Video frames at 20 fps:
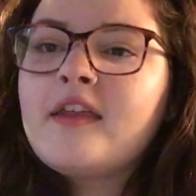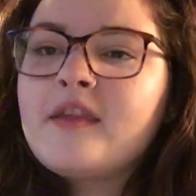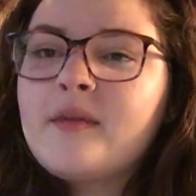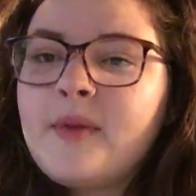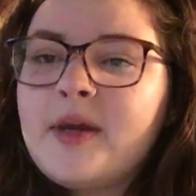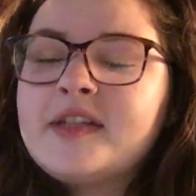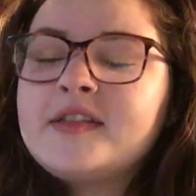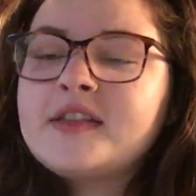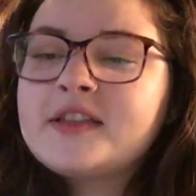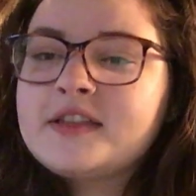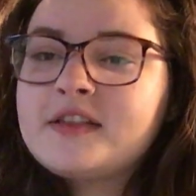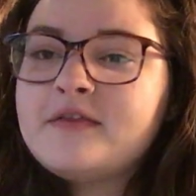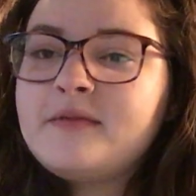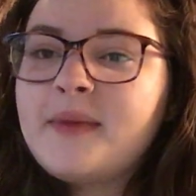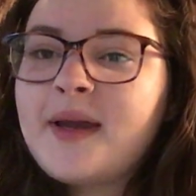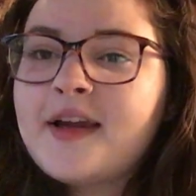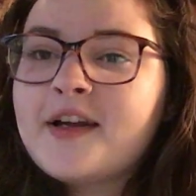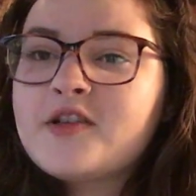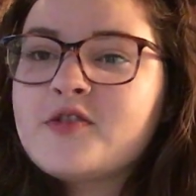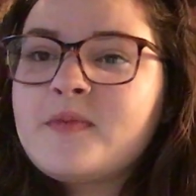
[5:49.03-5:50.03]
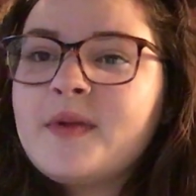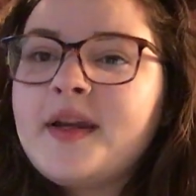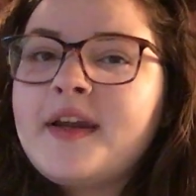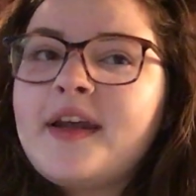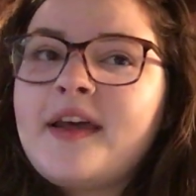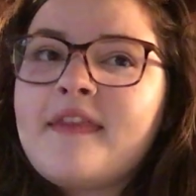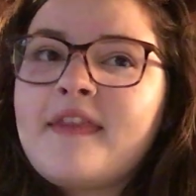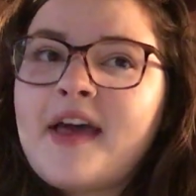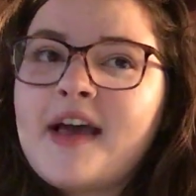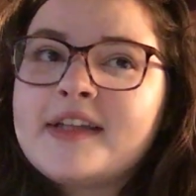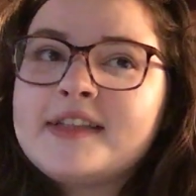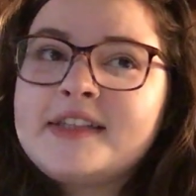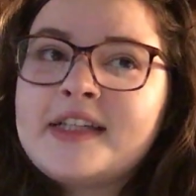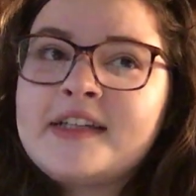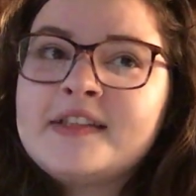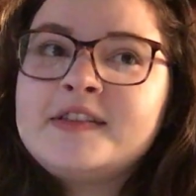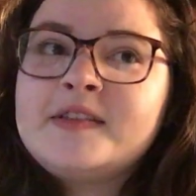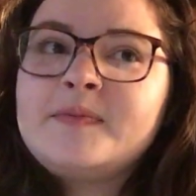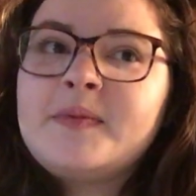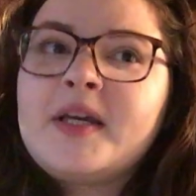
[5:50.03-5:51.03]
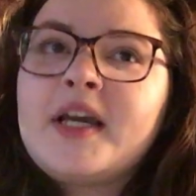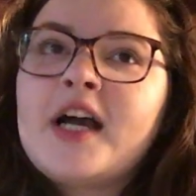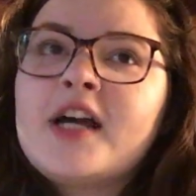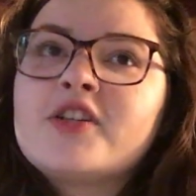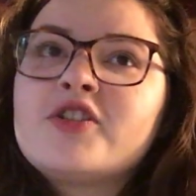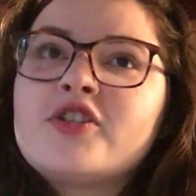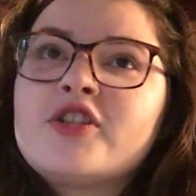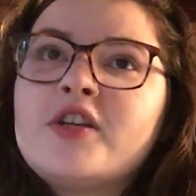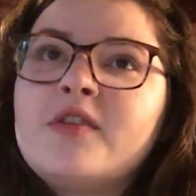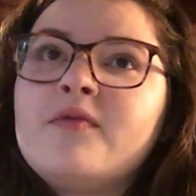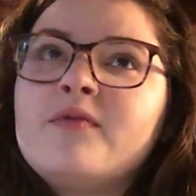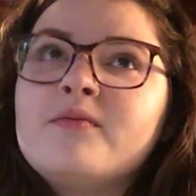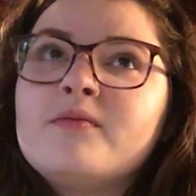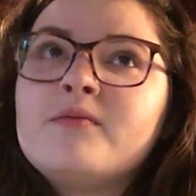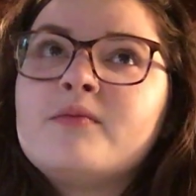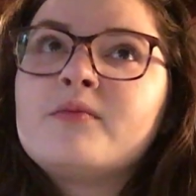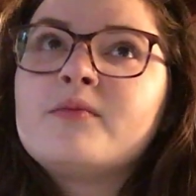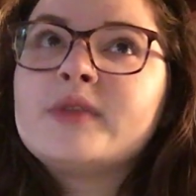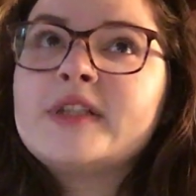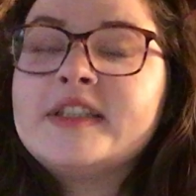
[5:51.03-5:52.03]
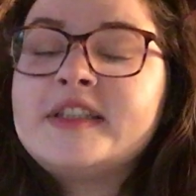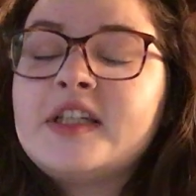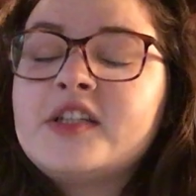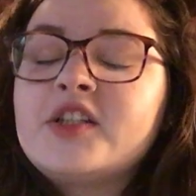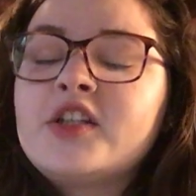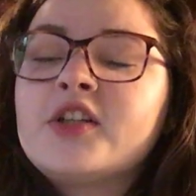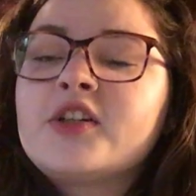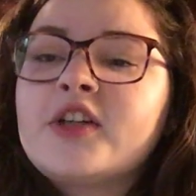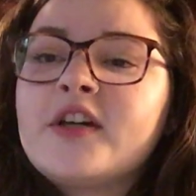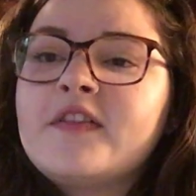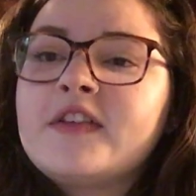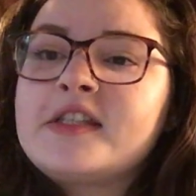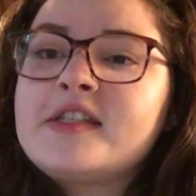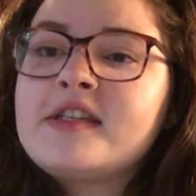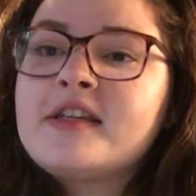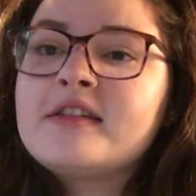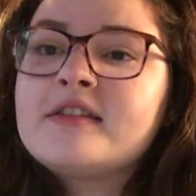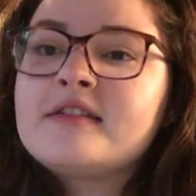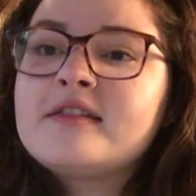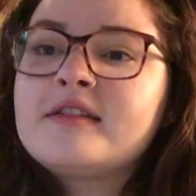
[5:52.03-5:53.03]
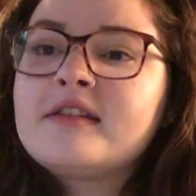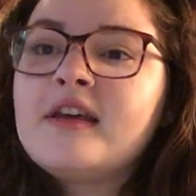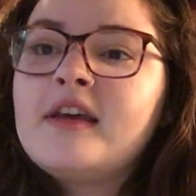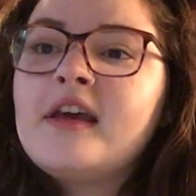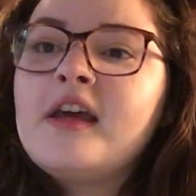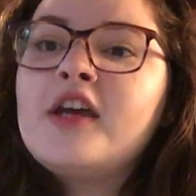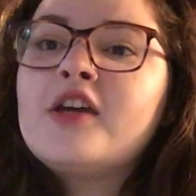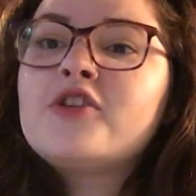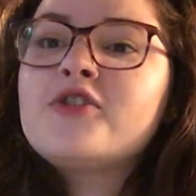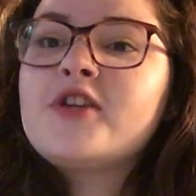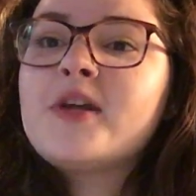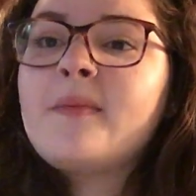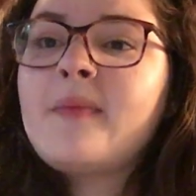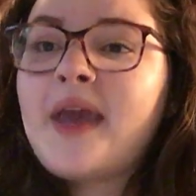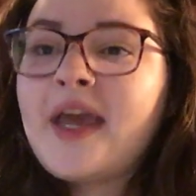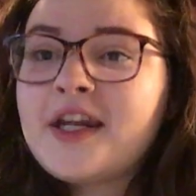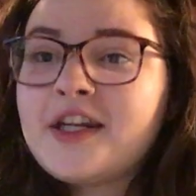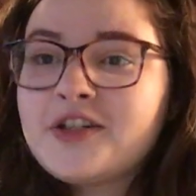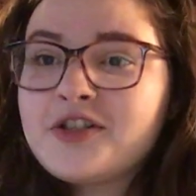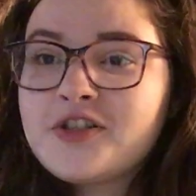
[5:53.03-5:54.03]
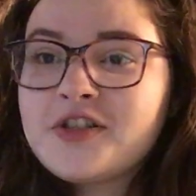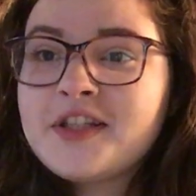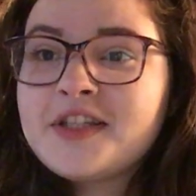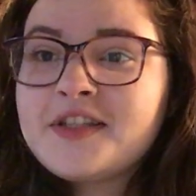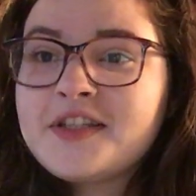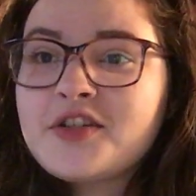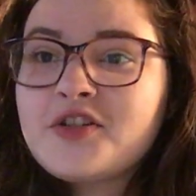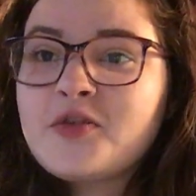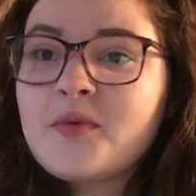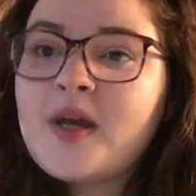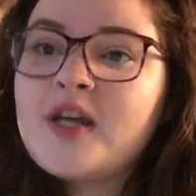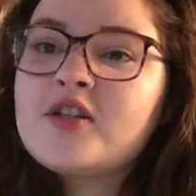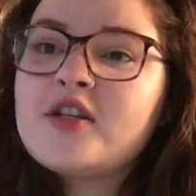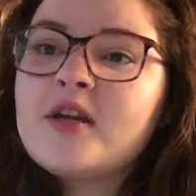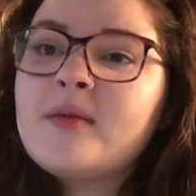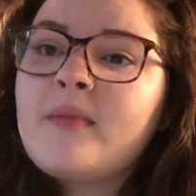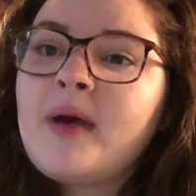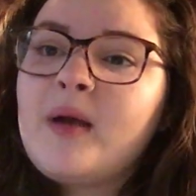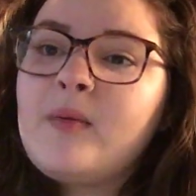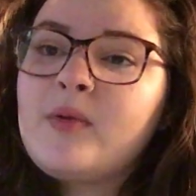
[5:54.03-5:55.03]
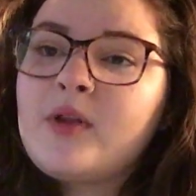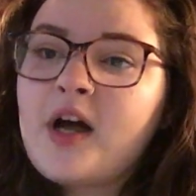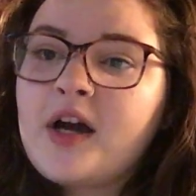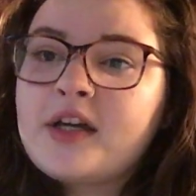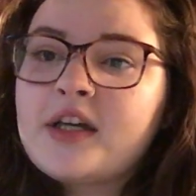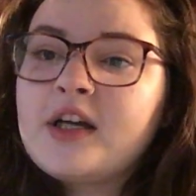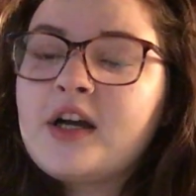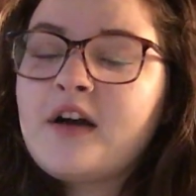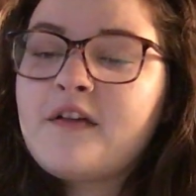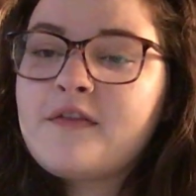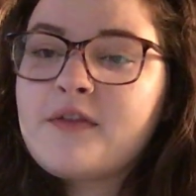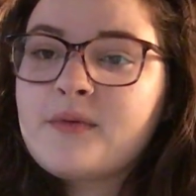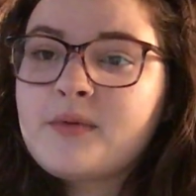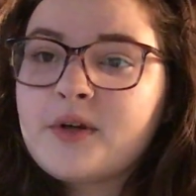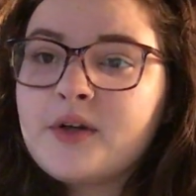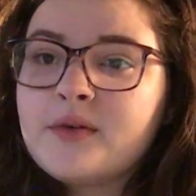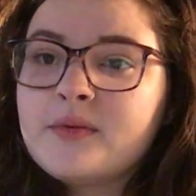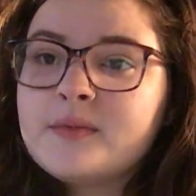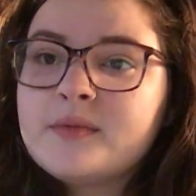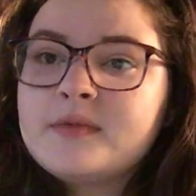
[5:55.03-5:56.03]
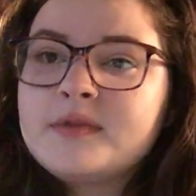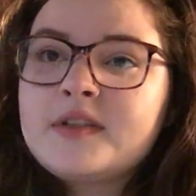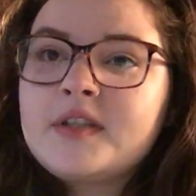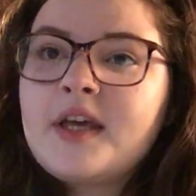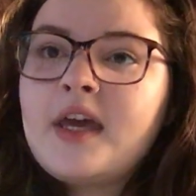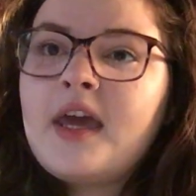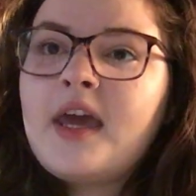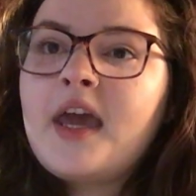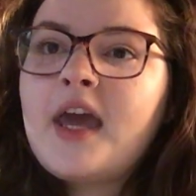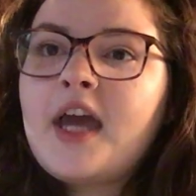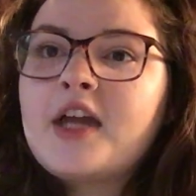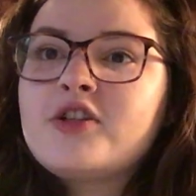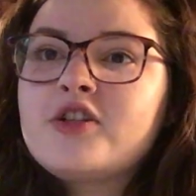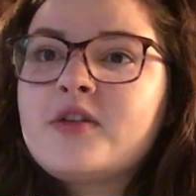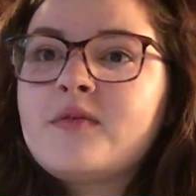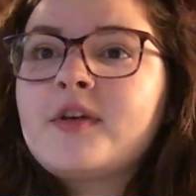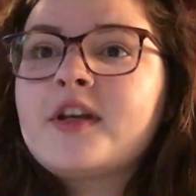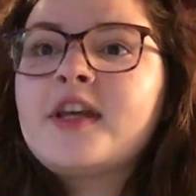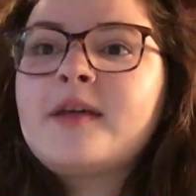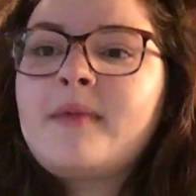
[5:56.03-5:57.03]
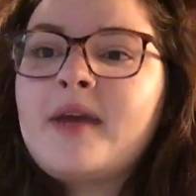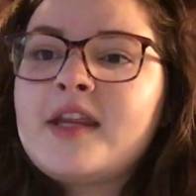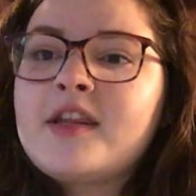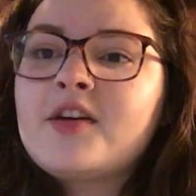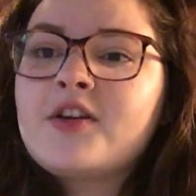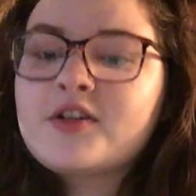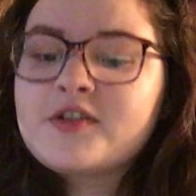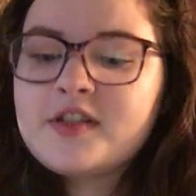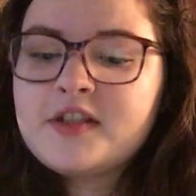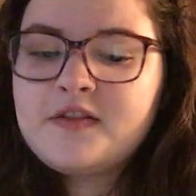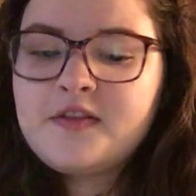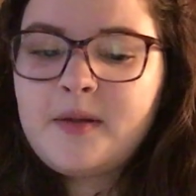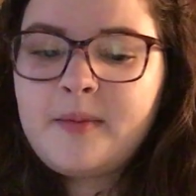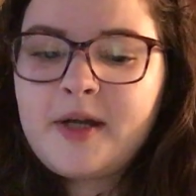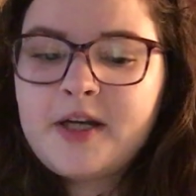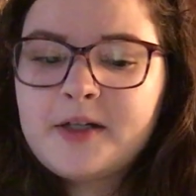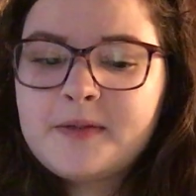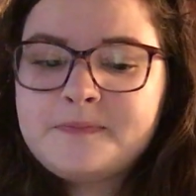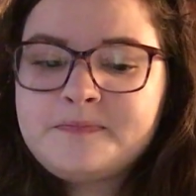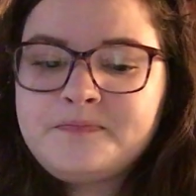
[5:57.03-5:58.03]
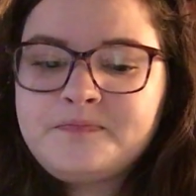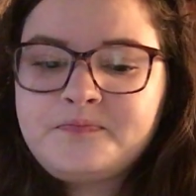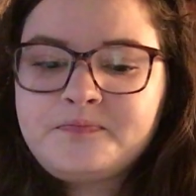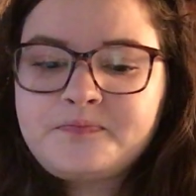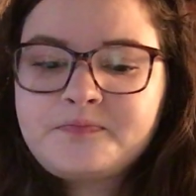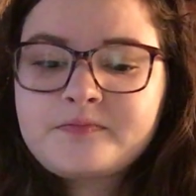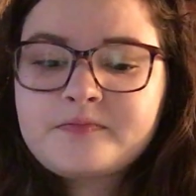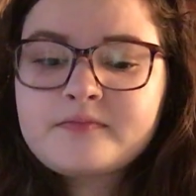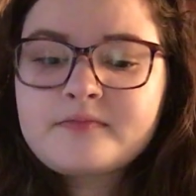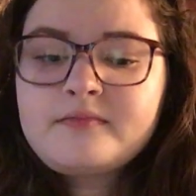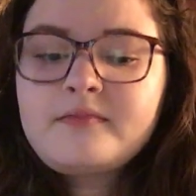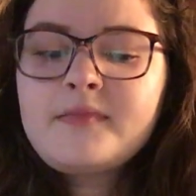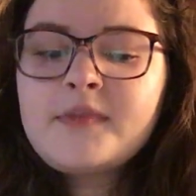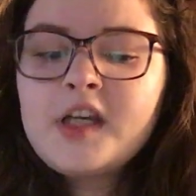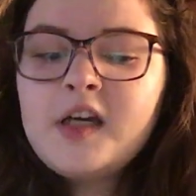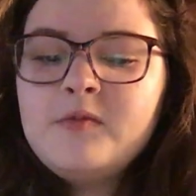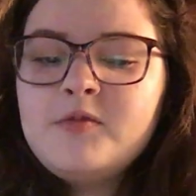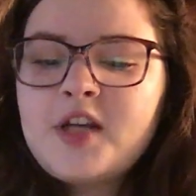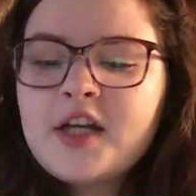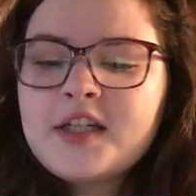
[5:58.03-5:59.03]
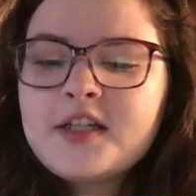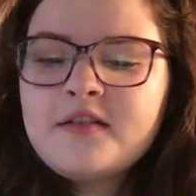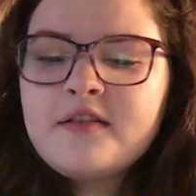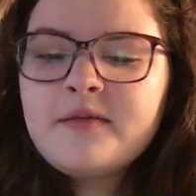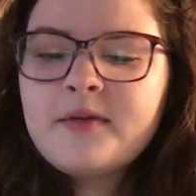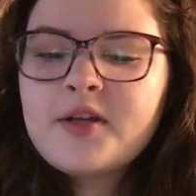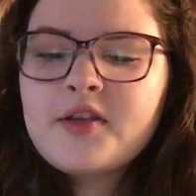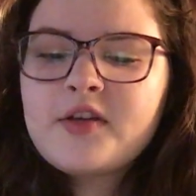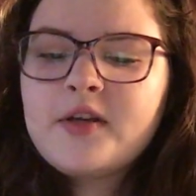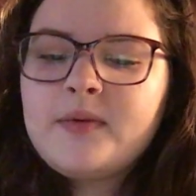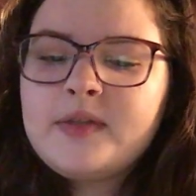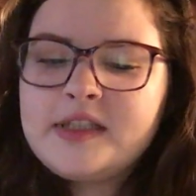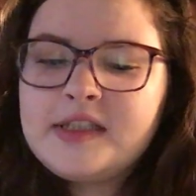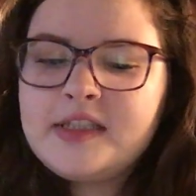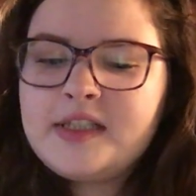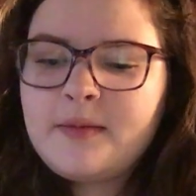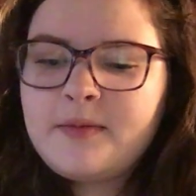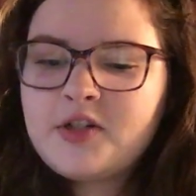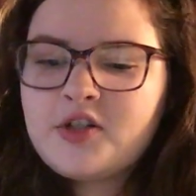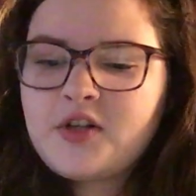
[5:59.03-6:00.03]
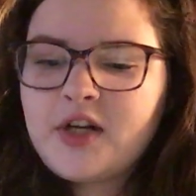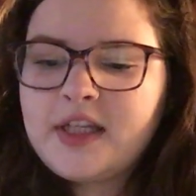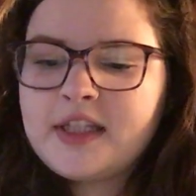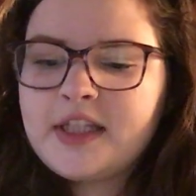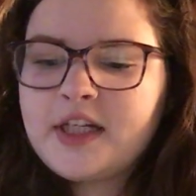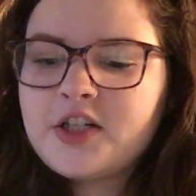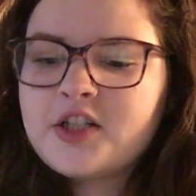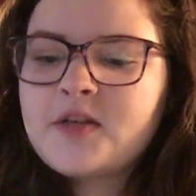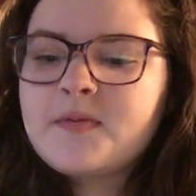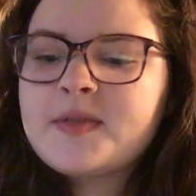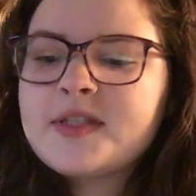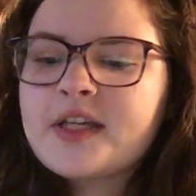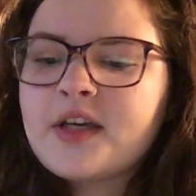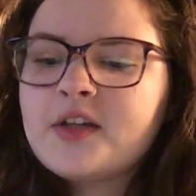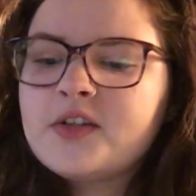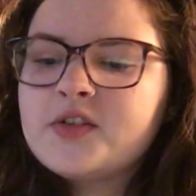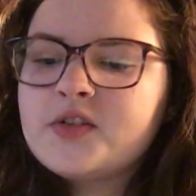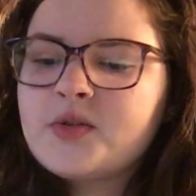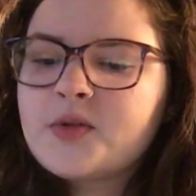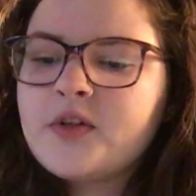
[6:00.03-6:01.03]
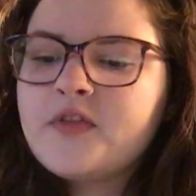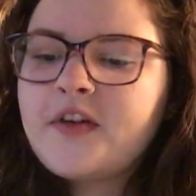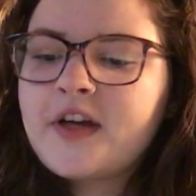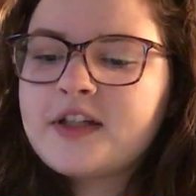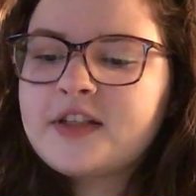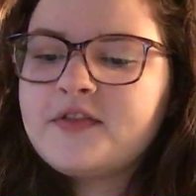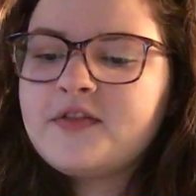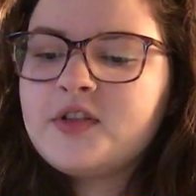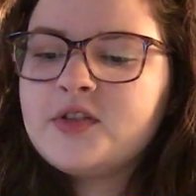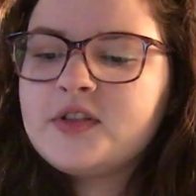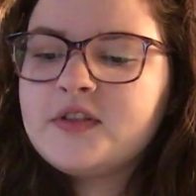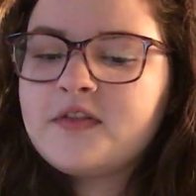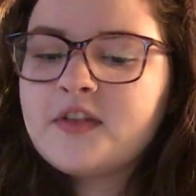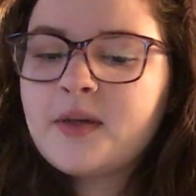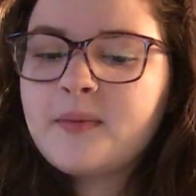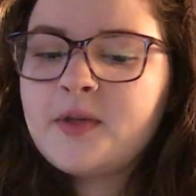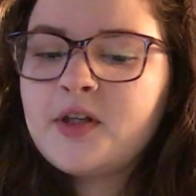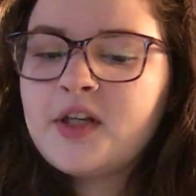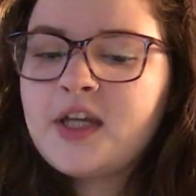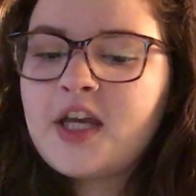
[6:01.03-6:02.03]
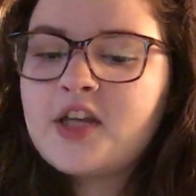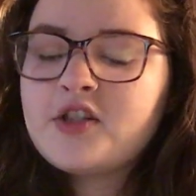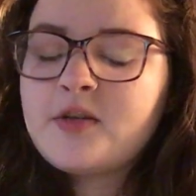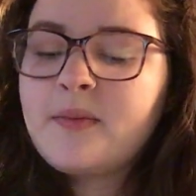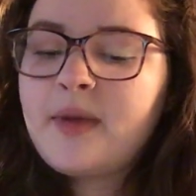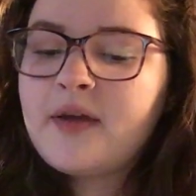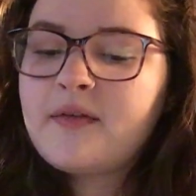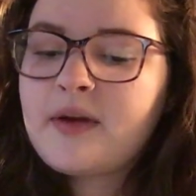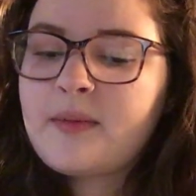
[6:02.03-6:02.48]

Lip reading: the basics of management in that sense because she listened to the grievances, she managed the situation by blocking off the rooms, and she really made the nurses feel better. Objective number 3 was to demonstrate leadership skills through effective use of communication by